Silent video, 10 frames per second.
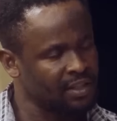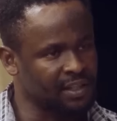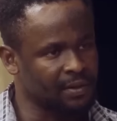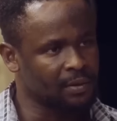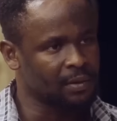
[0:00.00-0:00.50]

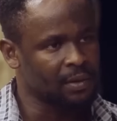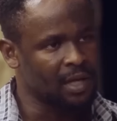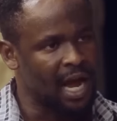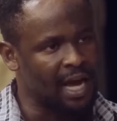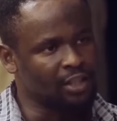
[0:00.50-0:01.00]
Listen,
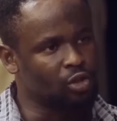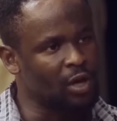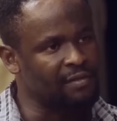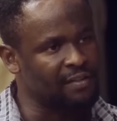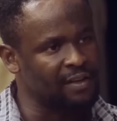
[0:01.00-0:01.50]
I
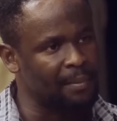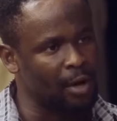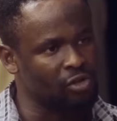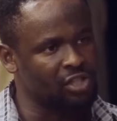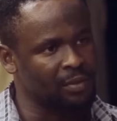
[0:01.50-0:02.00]
need to know
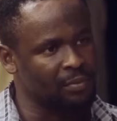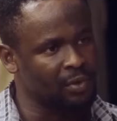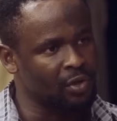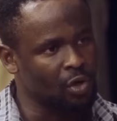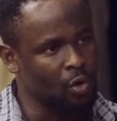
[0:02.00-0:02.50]
everything about
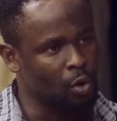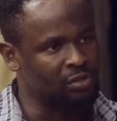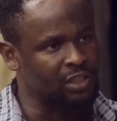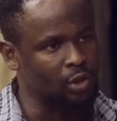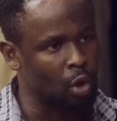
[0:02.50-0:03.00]
him.
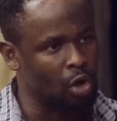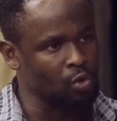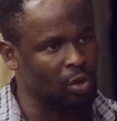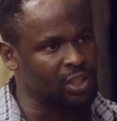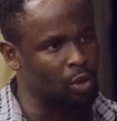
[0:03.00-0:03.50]
What he
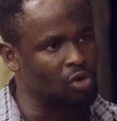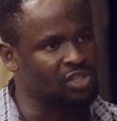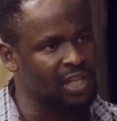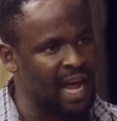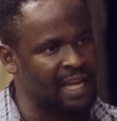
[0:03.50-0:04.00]
does, what he
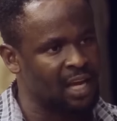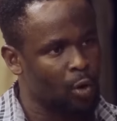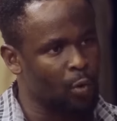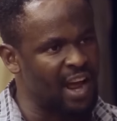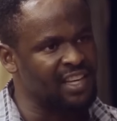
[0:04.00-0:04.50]
looks
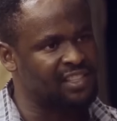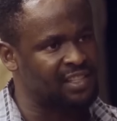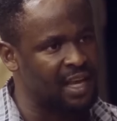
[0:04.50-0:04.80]
like, where he